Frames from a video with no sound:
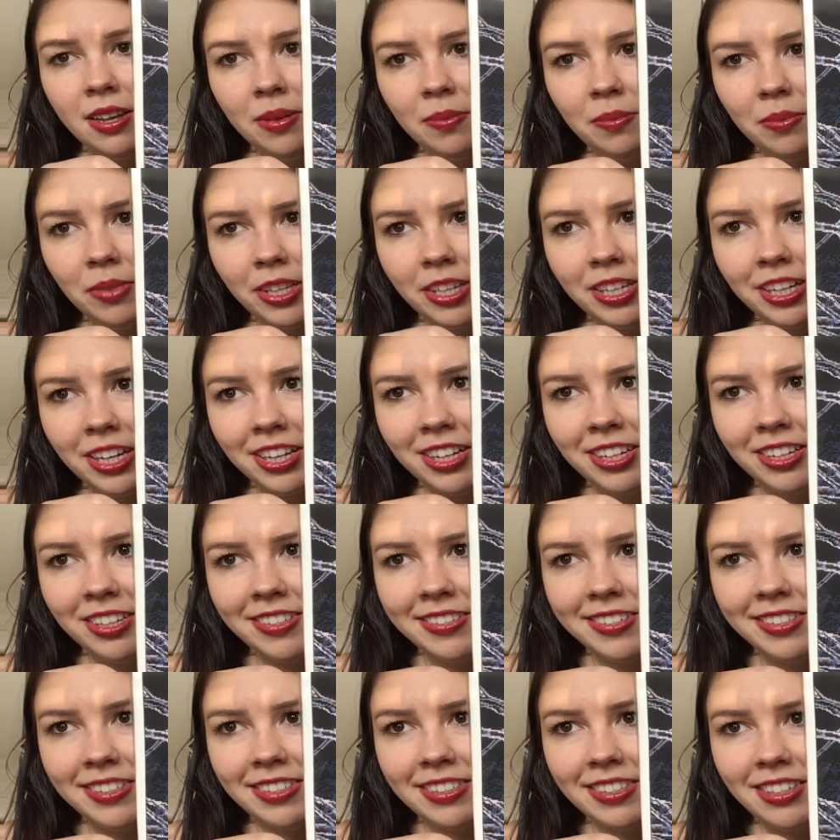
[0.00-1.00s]

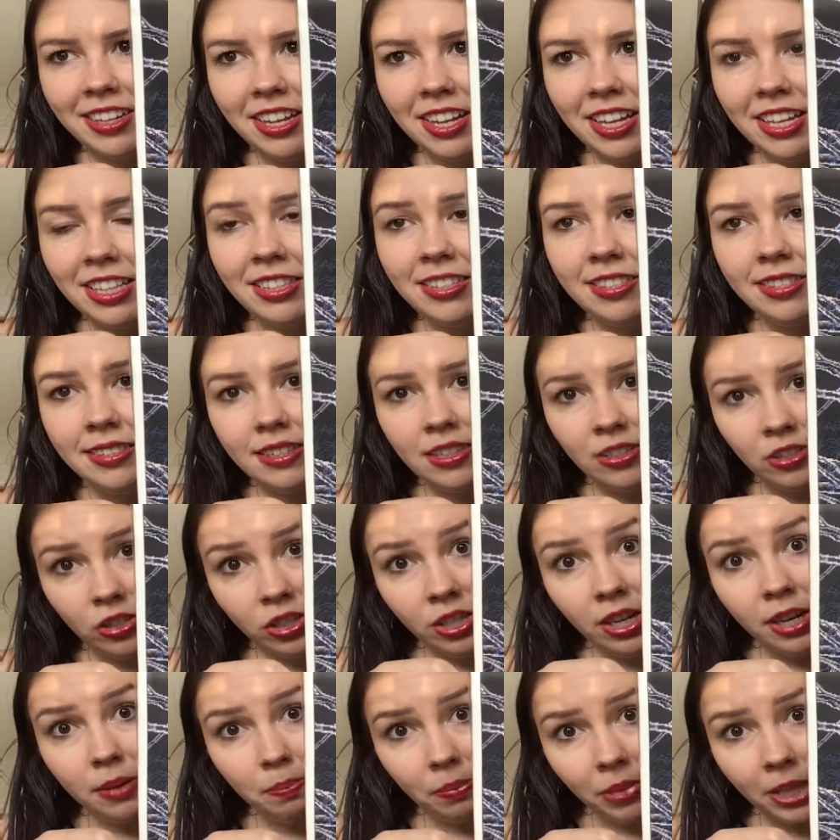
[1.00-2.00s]
because it's stitched
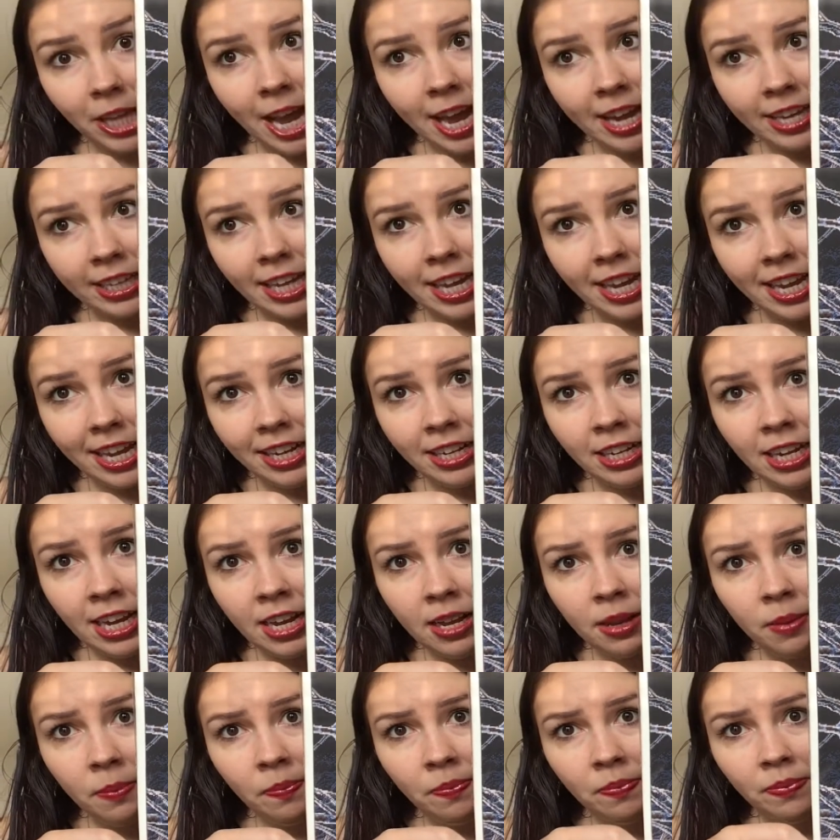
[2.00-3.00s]
on black
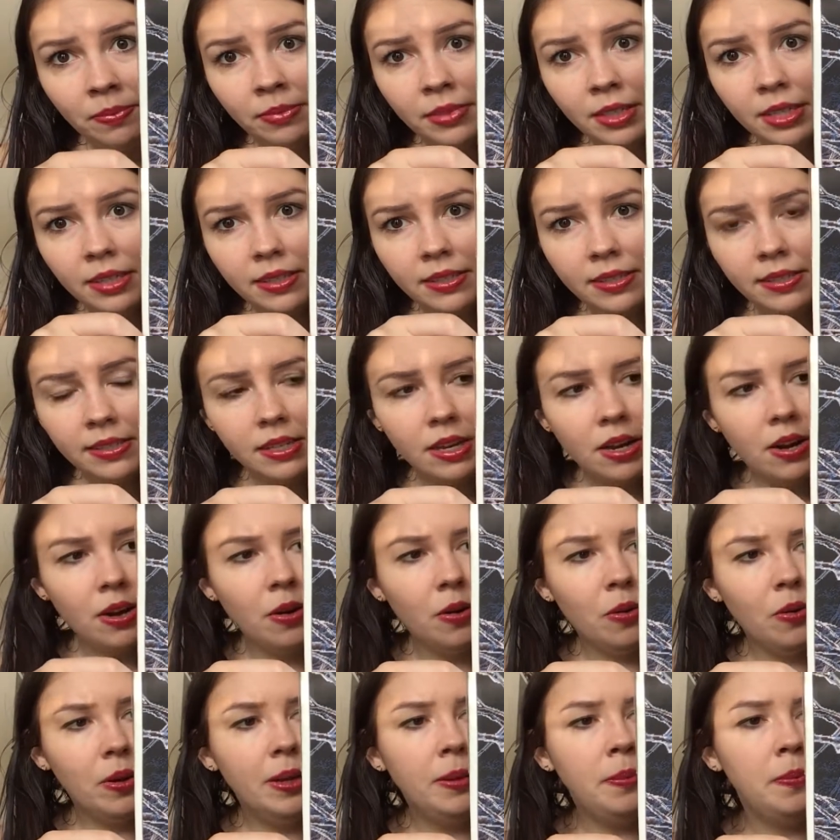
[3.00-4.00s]
Aida,
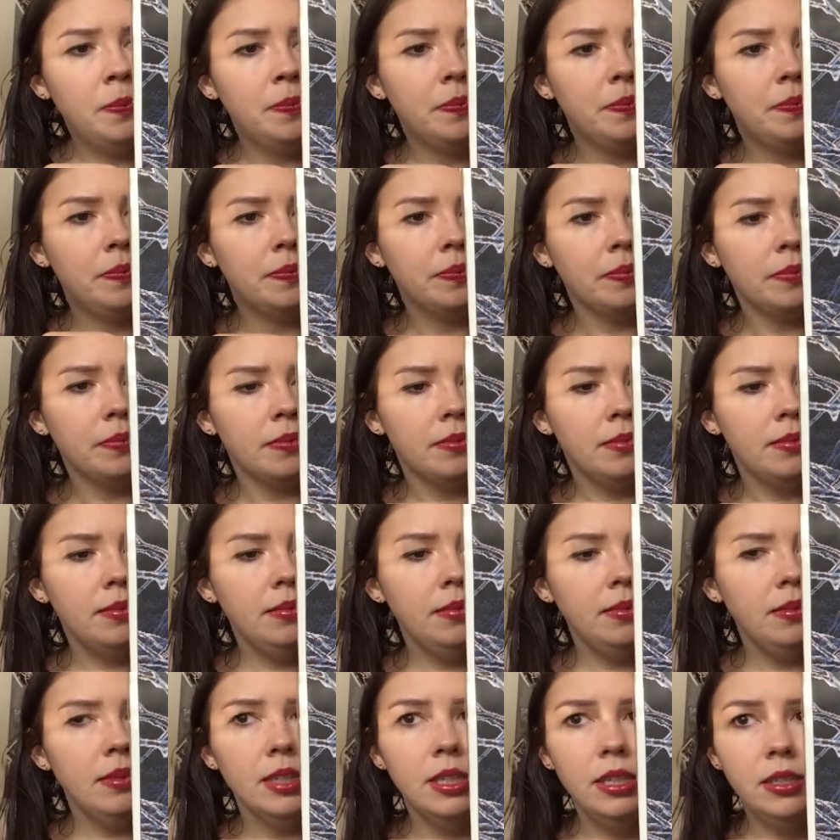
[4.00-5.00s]
so,
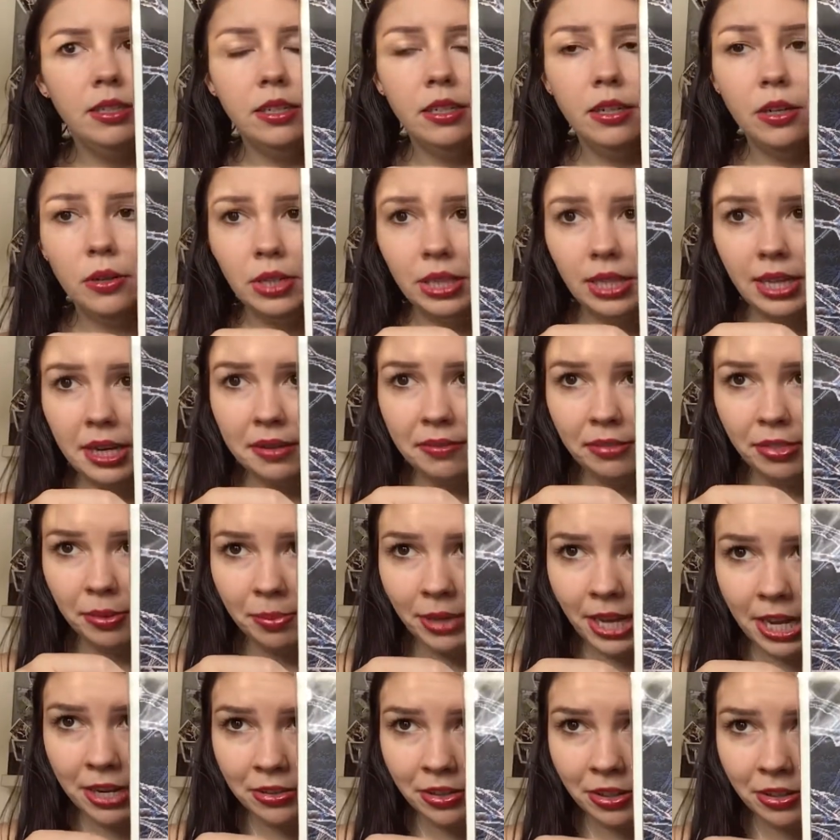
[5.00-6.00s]
you know, a lot of the
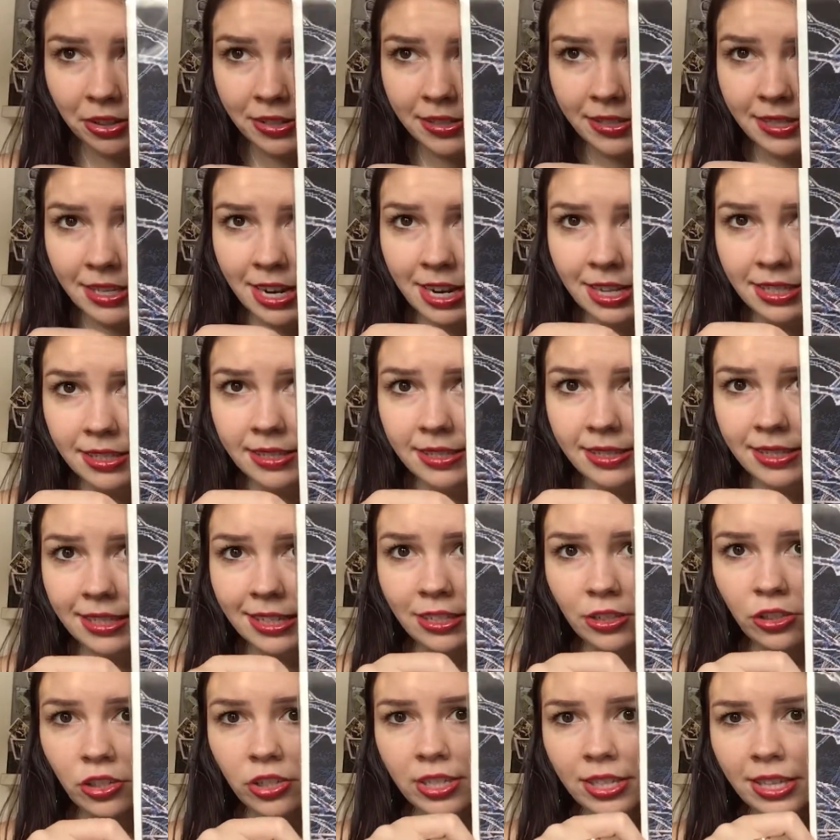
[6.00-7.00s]
background is not
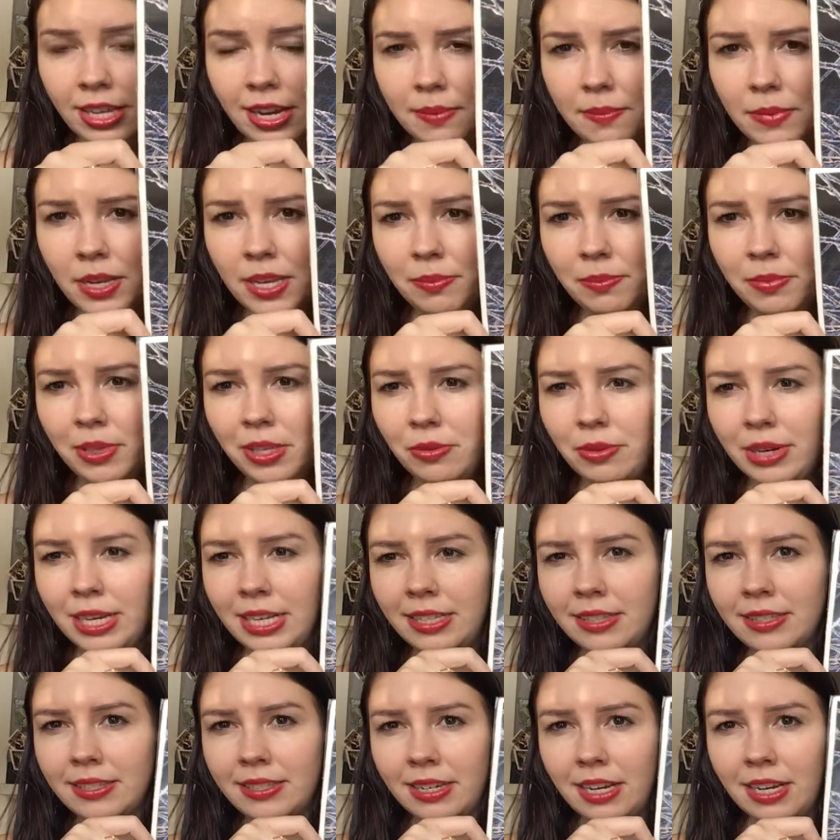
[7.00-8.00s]
stitched. That might be why
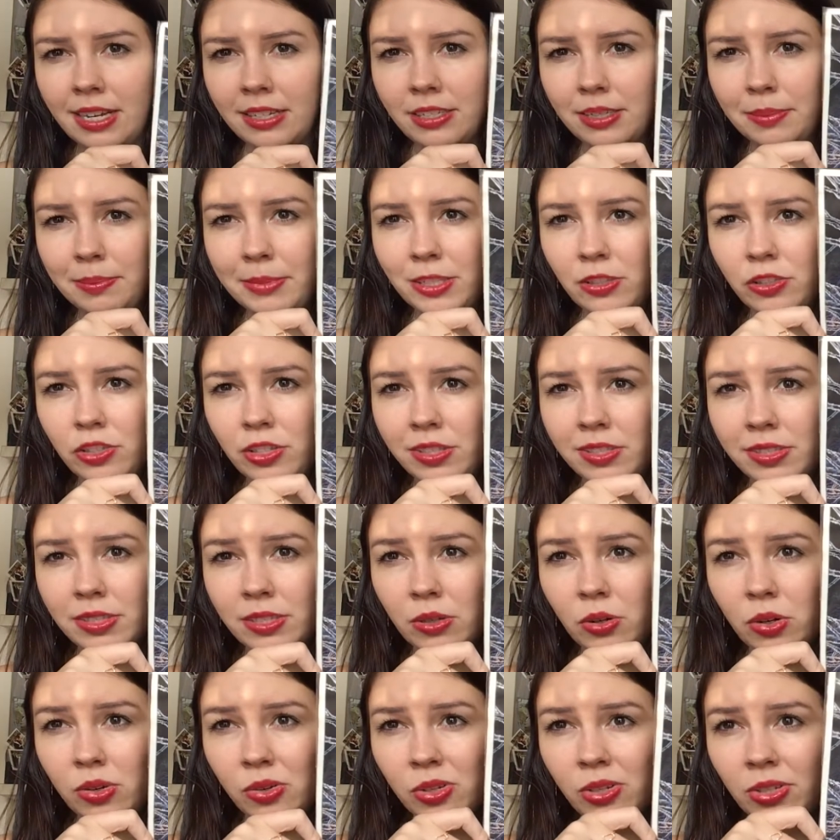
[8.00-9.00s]
it's not Dimensions
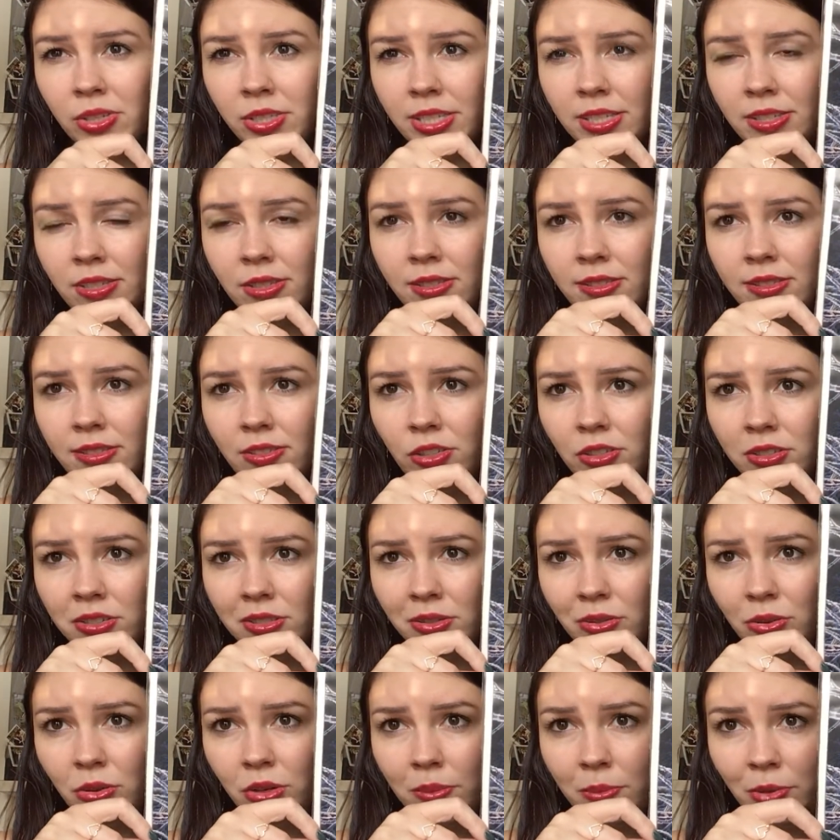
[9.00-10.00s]
Gold, it's just
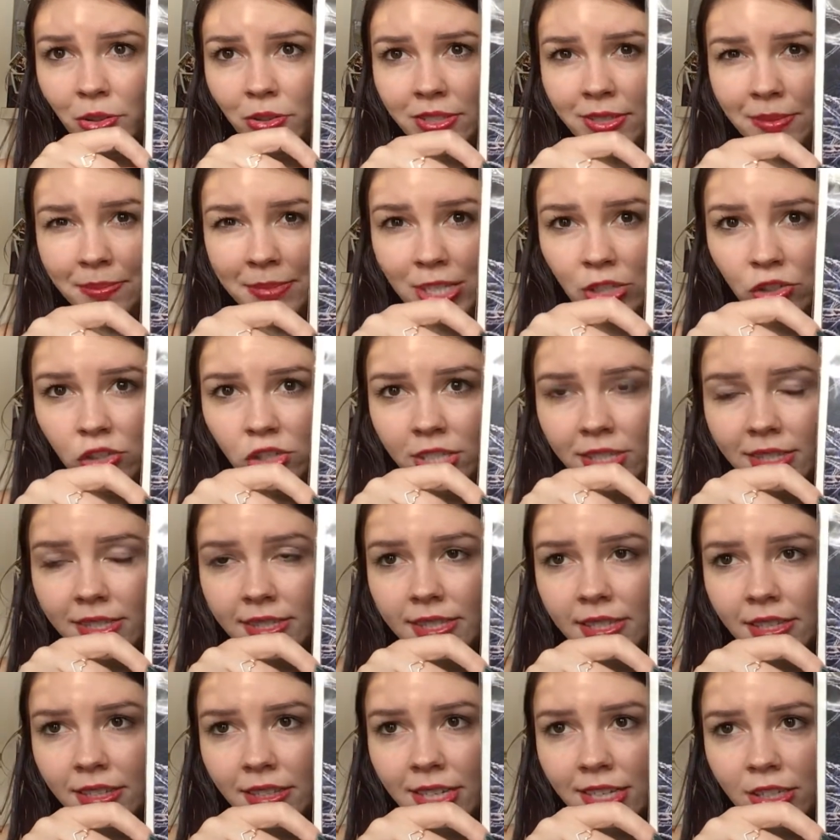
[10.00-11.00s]
normal Dimensions
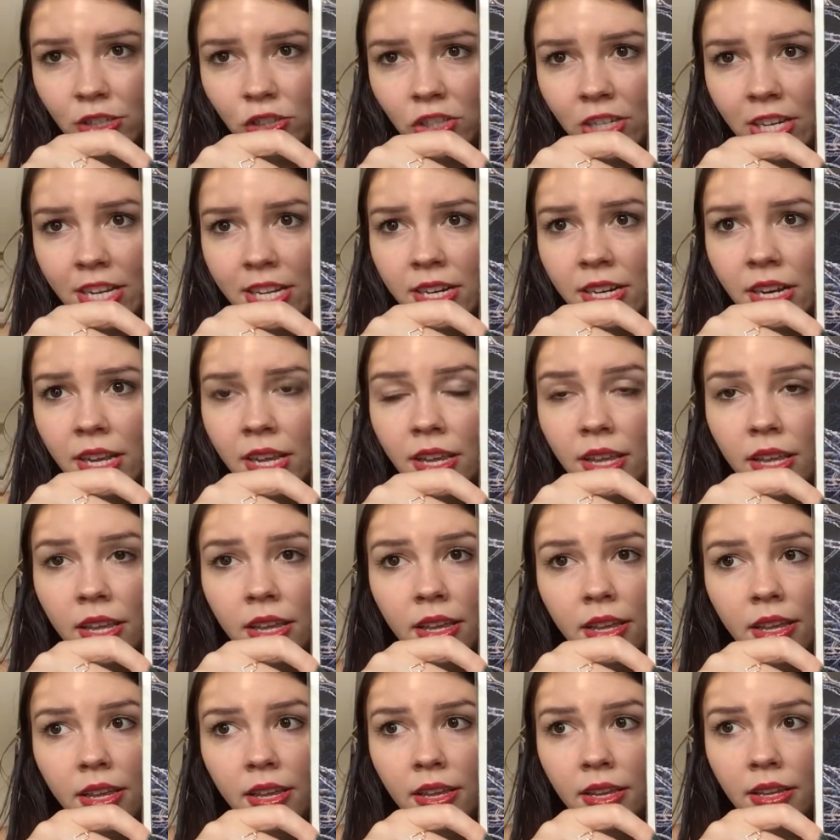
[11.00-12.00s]
collection.
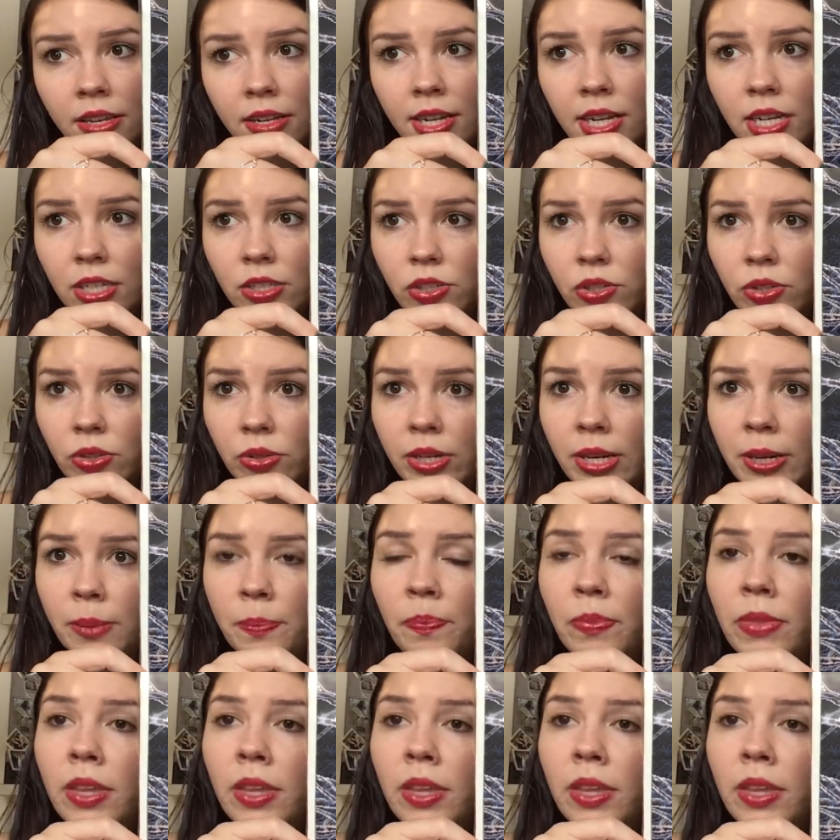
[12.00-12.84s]
Not sure.